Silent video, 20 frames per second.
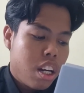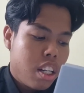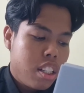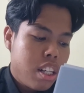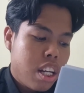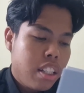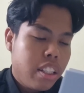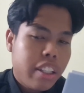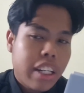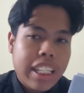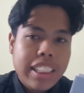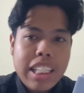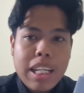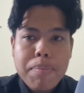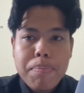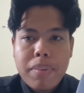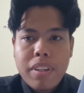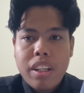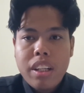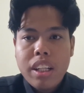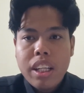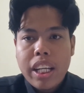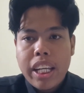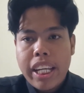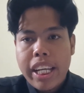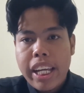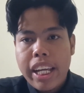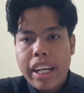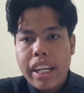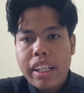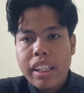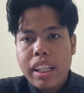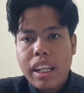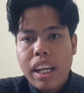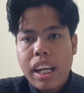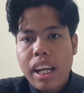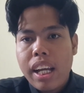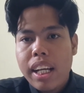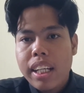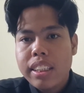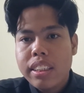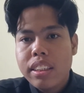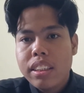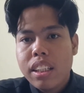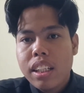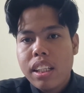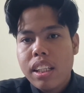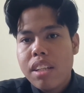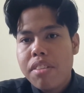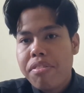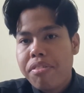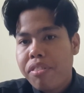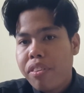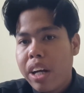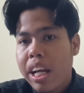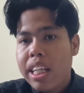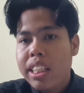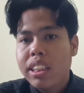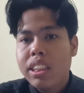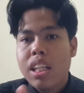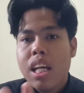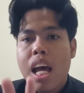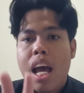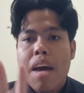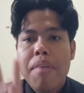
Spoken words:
Another example here is the phrase